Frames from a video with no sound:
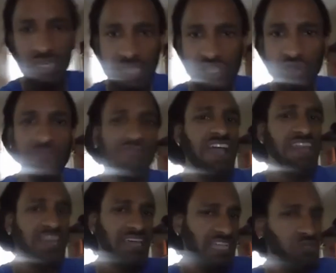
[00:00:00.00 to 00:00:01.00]
So you're
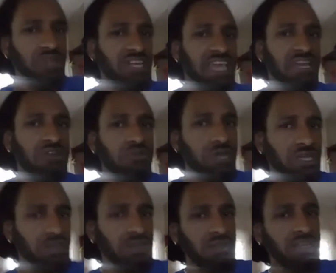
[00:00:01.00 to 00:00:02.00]
fighting against what they're doing.
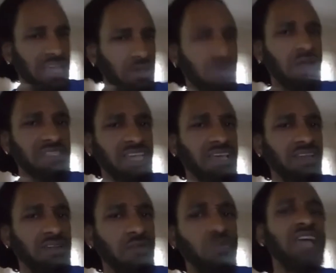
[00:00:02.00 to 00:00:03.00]
You get what I'm
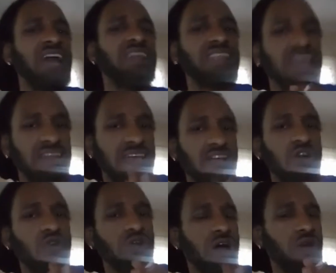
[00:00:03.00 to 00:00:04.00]
saying? We got a lot of that
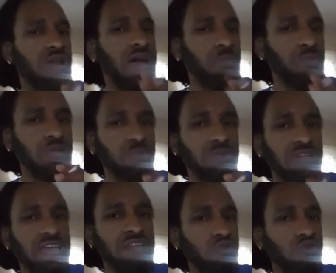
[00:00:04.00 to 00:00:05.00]
going on with our people.
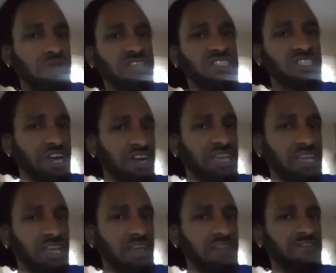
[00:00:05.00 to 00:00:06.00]
They're doing us
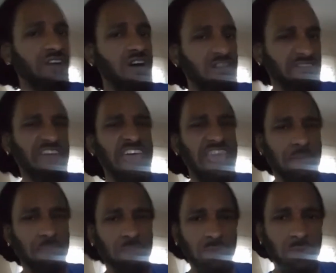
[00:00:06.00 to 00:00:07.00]
dirty for
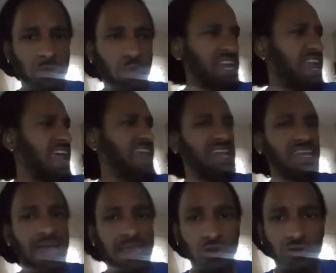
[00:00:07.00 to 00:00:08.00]
fame. When they ain't even
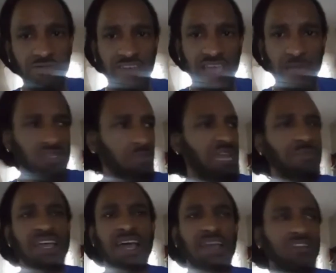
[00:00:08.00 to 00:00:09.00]
got no fame. Some of them
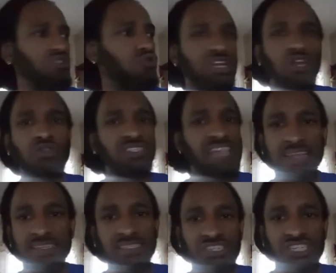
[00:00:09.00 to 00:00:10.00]
ain't got doing no
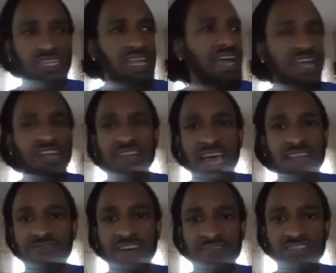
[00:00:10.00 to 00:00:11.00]
talented shit. They got a
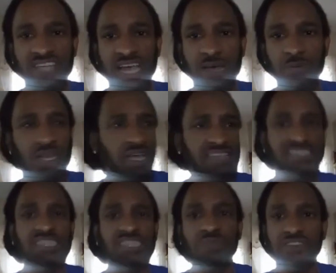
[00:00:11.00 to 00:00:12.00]
9-to-5 job and
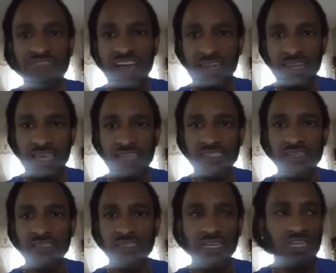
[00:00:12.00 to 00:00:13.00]
still be fighting against
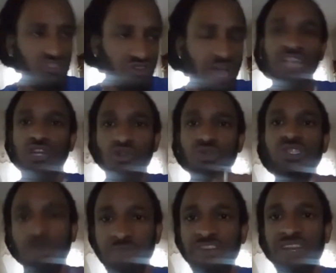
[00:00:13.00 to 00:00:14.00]
us. Trying to do
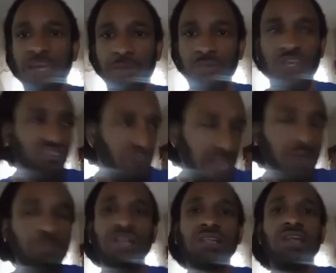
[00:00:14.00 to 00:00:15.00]
something for them. Trying to
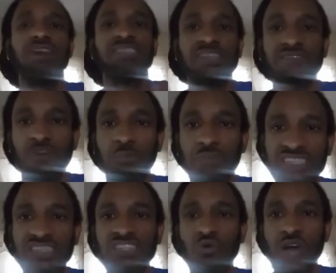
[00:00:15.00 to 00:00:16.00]
build ourselves up
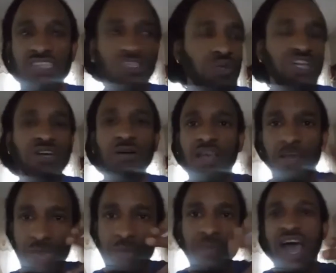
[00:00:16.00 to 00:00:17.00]
business-wise so we could
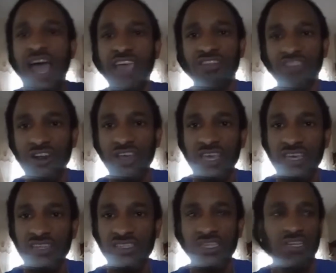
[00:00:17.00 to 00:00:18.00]
maybe hire their
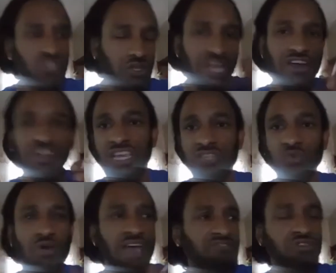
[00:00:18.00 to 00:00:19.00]
kids. So their kids
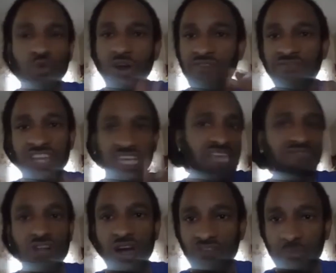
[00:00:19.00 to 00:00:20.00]
won't have to work for the
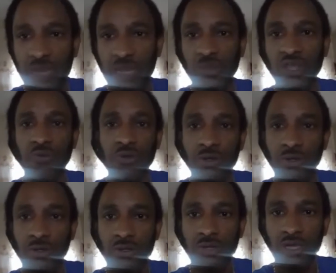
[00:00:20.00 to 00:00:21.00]
evil government people.
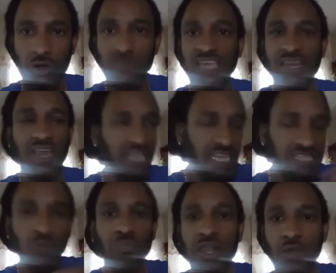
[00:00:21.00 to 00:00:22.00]
You know what I'm saying? Their kids
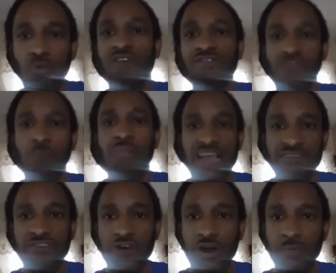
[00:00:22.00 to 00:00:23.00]
could probably work for a black
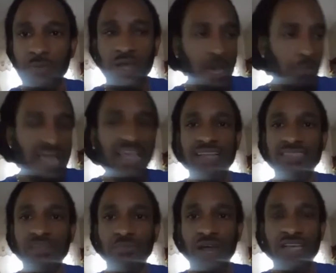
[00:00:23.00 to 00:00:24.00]
firm. A black
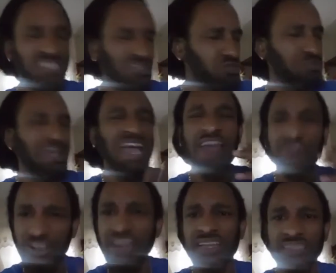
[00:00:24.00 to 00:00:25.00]
enterprise. Excuse me, an
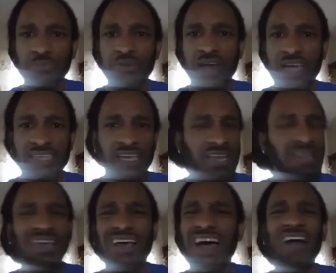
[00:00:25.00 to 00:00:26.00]
African enterprise again.
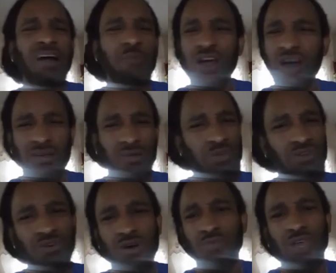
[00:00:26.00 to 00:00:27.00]
I'm caught up. You
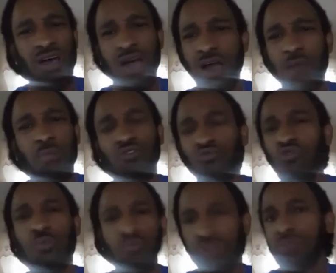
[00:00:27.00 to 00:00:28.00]
know, I grew
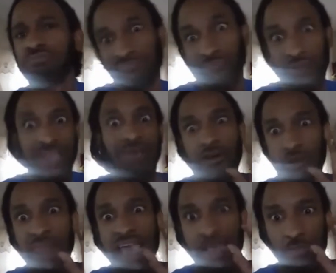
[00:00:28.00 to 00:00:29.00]
up with what they call
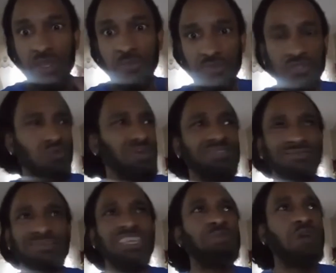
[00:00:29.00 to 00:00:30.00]
black people. So we
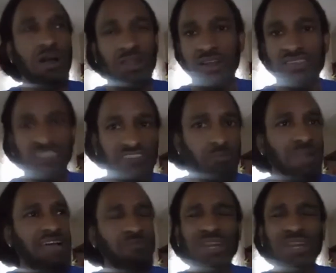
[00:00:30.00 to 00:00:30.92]
keep calling ourselves black.